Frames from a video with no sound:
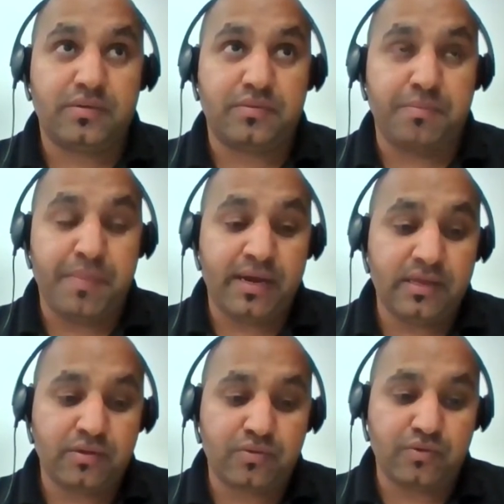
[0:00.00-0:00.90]

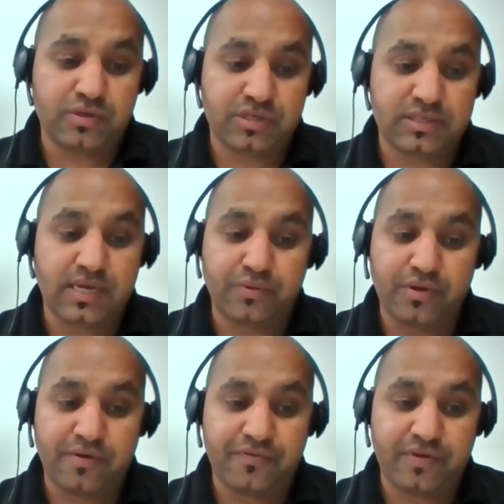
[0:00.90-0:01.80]
mainly the courses that we
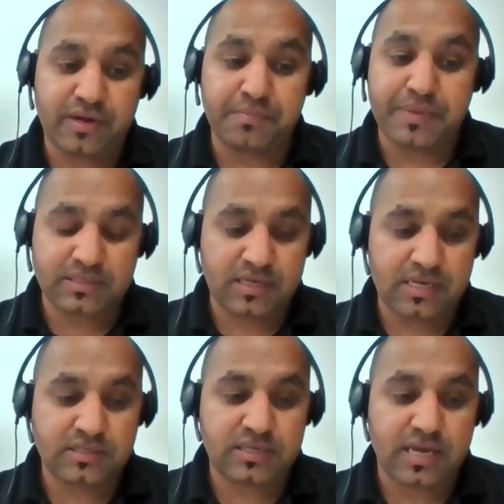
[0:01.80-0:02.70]
offer in
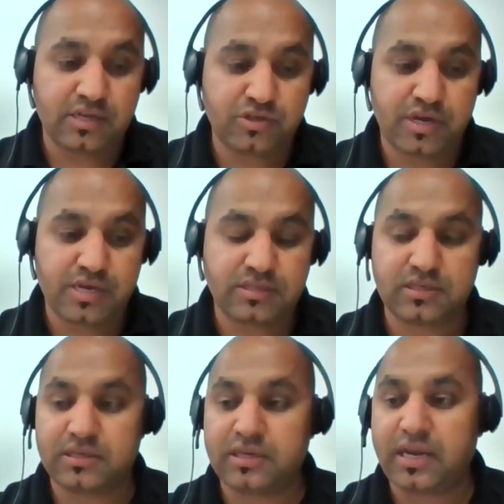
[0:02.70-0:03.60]
business,
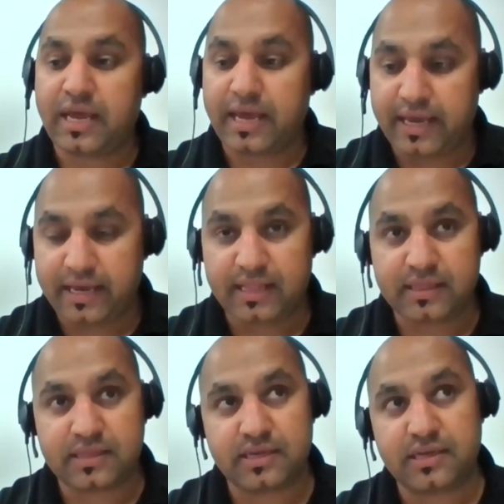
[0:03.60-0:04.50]
education,
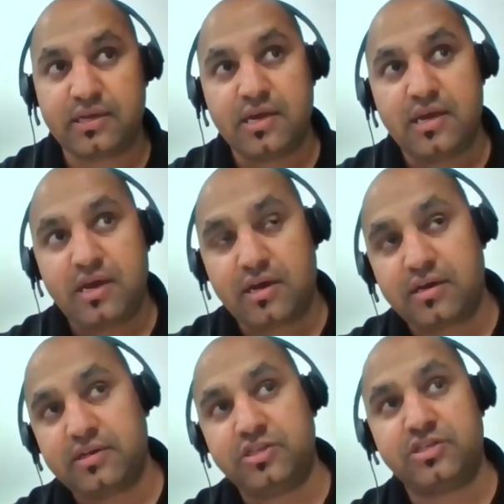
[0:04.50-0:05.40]
health,
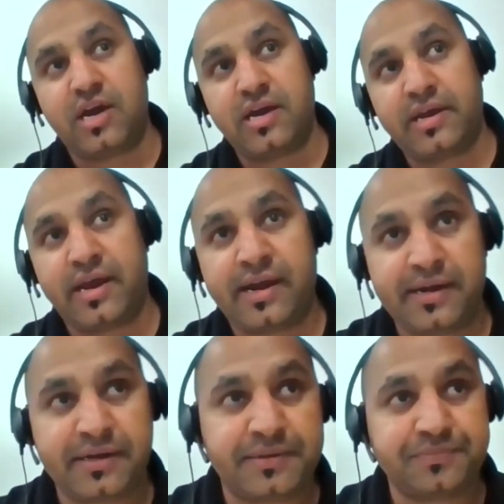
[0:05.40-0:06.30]
design,
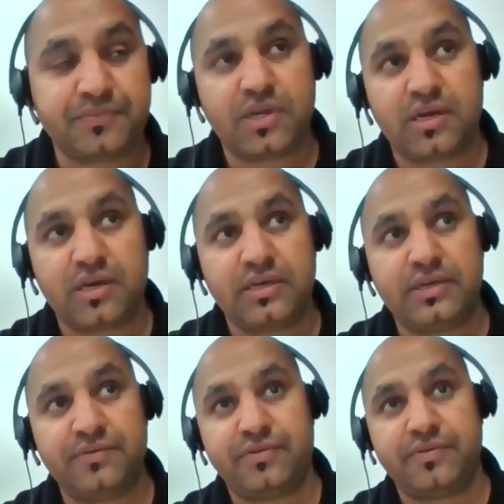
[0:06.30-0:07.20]
and
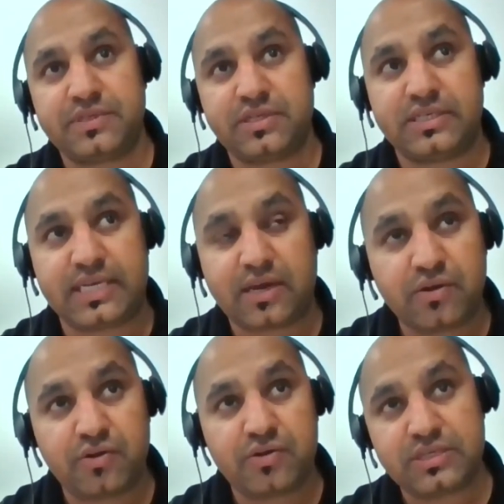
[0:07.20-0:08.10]
information
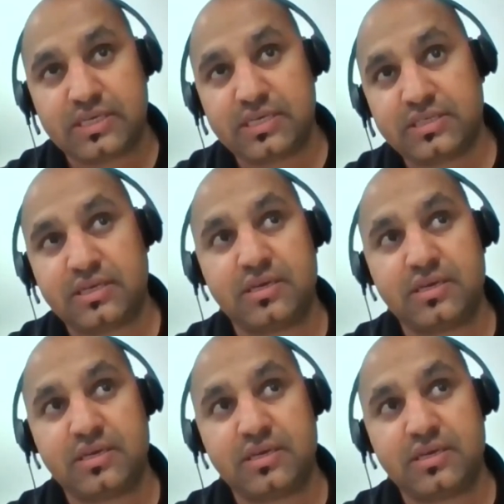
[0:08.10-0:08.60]
technologies,